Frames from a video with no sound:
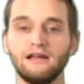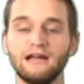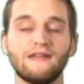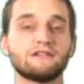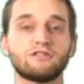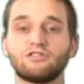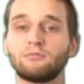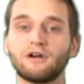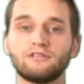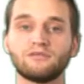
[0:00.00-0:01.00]
And that just
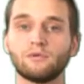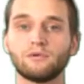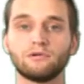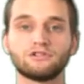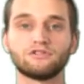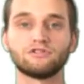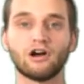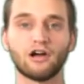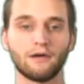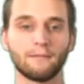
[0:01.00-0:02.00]
summarizes what we were just
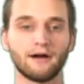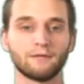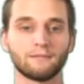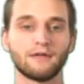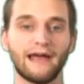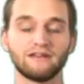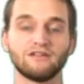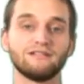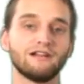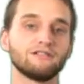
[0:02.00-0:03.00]
talking about. As
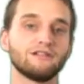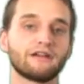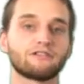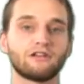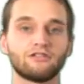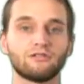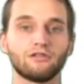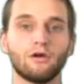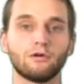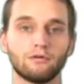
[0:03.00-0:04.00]
that delta x gets
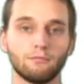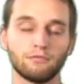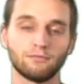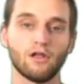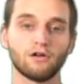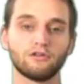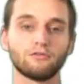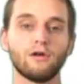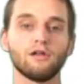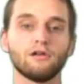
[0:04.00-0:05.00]
smaller and
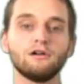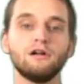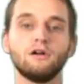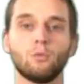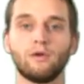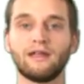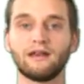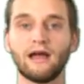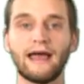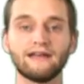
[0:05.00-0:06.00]
smaller, we can
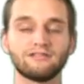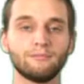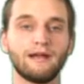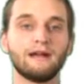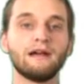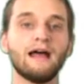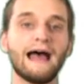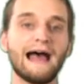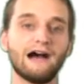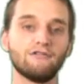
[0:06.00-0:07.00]
estimate
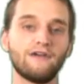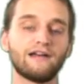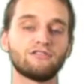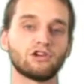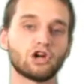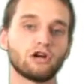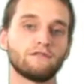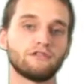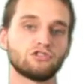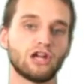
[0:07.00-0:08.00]
how fast the curve
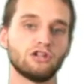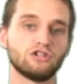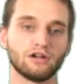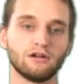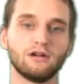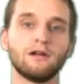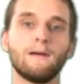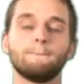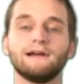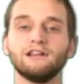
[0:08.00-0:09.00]
is changing
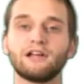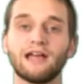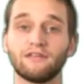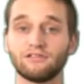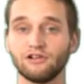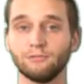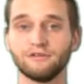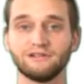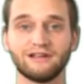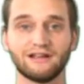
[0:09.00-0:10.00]
by looking at the slope of the
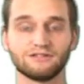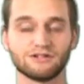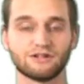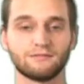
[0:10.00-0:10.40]
tangent.